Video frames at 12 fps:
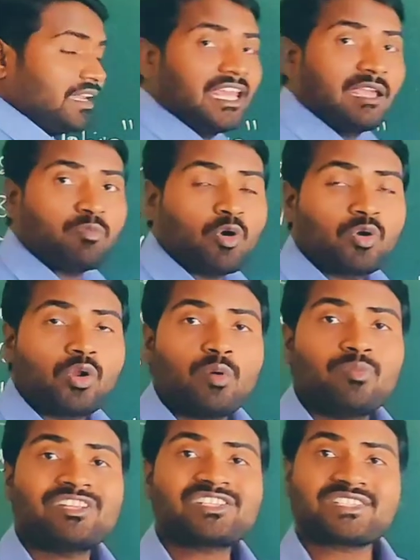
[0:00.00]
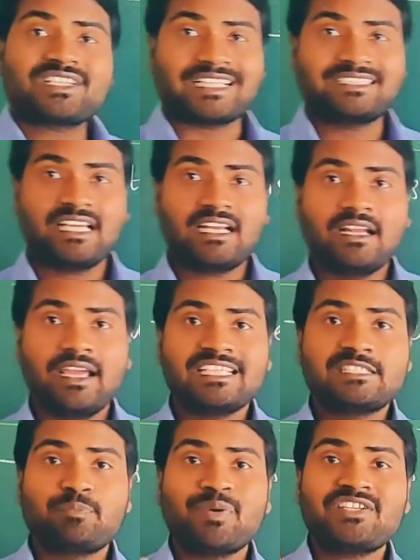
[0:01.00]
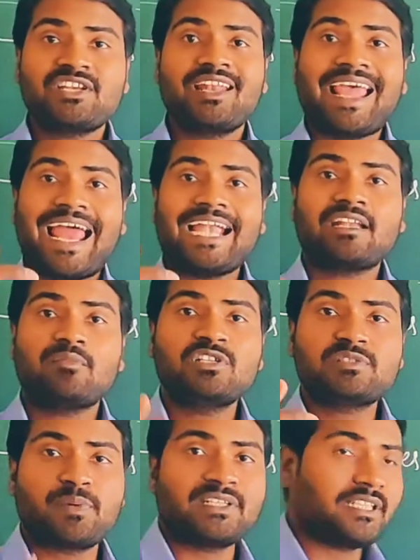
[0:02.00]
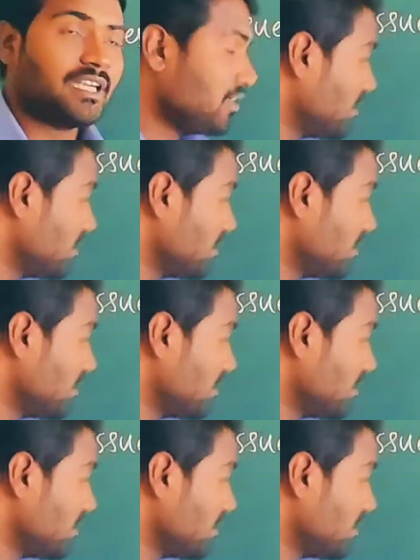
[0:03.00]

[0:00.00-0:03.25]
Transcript: hemoglobin structure, a special atom is present,